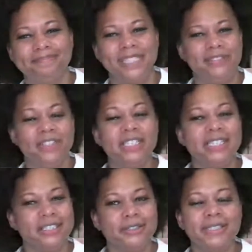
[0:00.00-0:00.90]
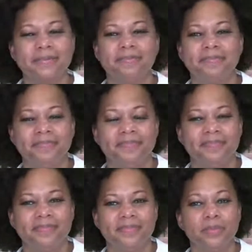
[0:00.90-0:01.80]
even the littles,
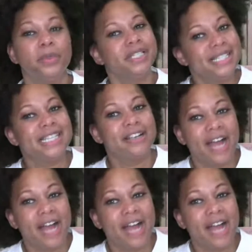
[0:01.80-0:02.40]
what does their